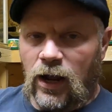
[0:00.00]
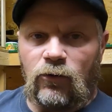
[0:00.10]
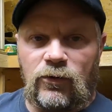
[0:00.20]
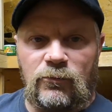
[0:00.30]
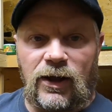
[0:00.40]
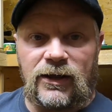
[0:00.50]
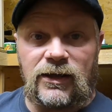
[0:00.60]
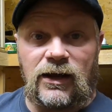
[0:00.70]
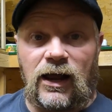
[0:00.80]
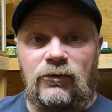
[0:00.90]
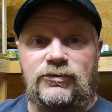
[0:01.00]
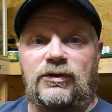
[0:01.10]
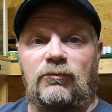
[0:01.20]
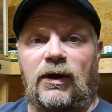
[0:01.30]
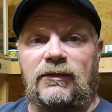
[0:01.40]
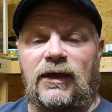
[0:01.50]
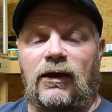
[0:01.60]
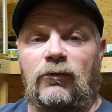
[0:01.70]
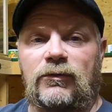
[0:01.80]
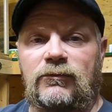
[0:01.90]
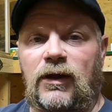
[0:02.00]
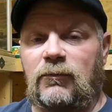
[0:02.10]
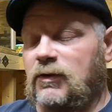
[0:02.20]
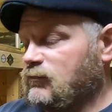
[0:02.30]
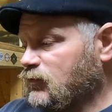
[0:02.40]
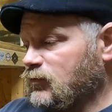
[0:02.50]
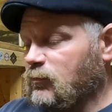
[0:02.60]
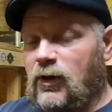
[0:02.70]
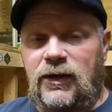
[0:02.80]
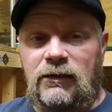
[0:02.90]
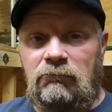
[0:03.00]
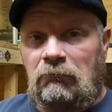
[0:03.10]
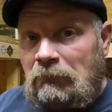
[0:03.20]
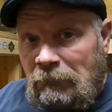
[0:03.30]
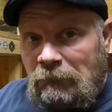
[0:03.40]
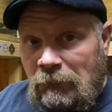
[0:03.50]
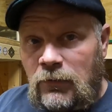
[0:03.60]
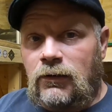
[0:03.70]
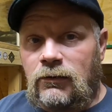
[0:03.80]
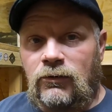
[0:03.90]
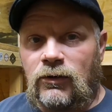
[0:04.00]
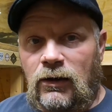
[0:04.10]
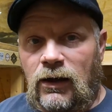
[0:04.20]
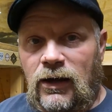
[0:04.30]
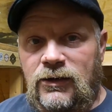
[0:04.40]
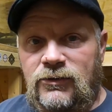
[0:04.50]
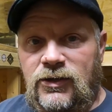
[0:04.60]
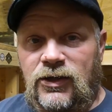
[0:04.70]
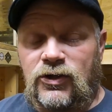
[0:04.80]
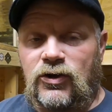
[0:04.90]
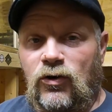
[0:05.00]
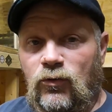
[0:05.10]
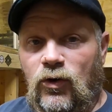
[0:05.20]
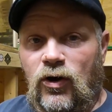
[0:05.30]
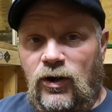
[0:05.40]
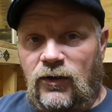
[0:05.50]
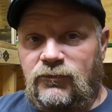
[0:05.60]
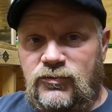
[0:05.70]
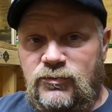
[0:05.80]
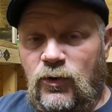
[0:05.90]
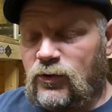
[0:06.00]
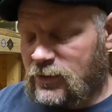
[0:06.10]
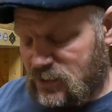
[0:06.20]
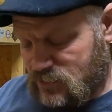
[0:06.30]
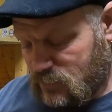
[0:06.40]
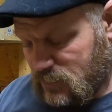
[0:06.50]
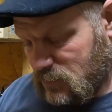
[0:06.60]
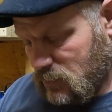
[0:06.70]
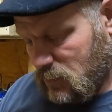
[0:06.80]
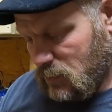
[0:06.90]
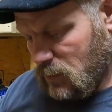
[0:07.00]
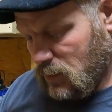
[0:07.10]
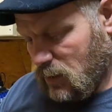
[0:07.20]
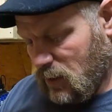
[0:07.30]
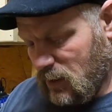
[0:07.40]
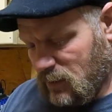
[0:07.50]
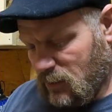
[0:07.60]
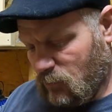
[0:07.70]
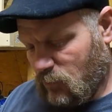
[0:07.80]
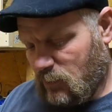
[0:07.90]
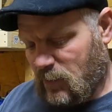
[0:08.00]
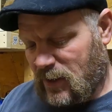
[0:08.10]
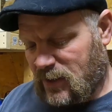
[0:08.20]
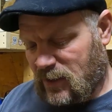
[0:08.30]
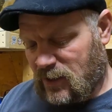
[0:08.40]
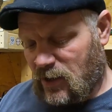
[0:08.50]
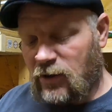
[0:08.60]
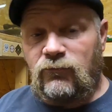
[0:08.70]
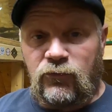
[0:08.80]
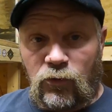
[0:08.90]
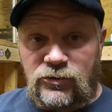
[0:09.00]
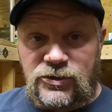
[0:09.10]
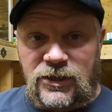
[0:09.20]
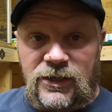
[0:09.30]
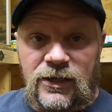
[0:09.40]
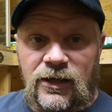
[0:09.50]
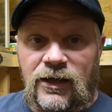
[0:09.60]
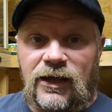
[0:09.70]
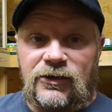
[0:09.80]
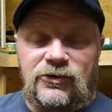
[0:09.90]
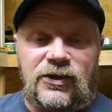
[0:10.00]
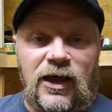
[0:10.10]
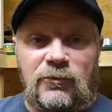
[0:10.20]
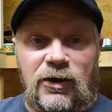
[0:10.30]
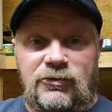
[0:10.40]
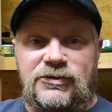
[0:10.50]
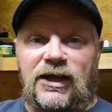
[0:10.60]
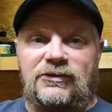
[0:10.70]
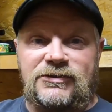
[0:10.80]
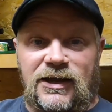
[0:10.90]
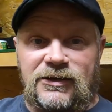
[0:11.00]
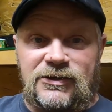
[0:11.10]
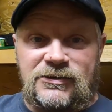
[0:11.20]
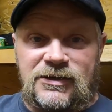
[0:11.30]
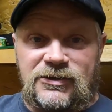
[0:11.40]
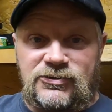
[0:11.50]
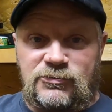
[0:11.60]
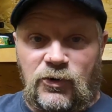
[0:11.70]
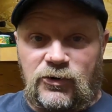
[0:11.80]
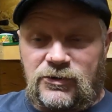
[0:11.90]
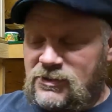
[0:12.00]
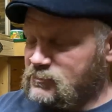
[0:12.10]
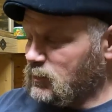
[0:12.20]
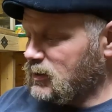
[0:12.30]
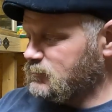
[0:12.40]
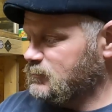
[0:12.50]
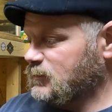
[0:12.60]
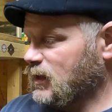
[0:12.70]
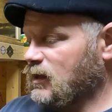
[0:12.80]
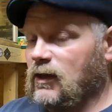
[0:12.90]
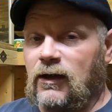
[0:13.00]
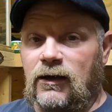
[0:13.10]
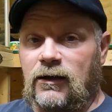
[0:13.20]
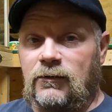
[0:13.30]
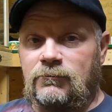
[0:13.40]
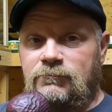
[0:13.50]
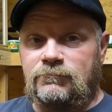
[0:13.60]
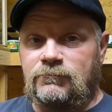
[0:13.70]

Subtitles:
I went back in, I was going to buy that one. I mean, for the money, I didn't think you'd go wrong after smoking this one. And went back in. Unfortunately, in the time I was outside in the tent smoking this pipe, the